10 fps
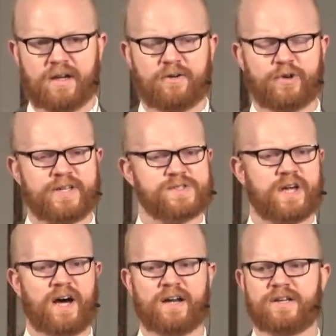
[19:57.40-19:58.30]
Friends,
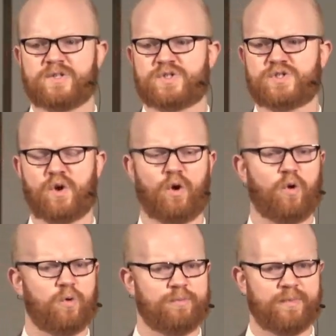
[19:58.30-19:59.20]
God is
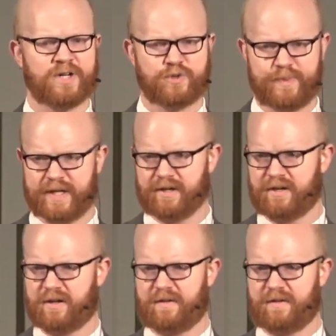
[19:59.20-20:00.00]
so much bigger